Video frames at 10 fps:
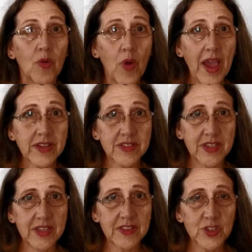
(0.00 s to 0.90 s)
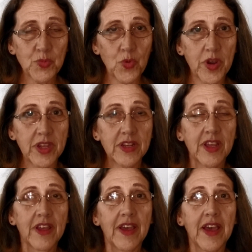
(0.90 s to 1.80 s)
waxing at this point,
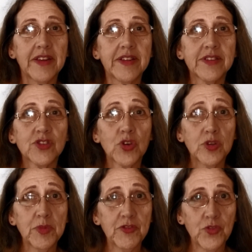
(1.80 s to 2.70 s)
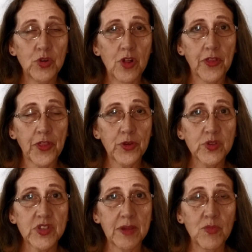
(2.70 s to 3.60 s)
and it is going to be full on
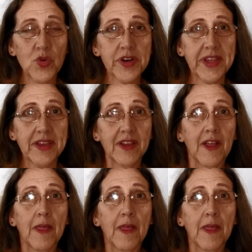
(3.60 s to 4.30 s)
Thursday morning.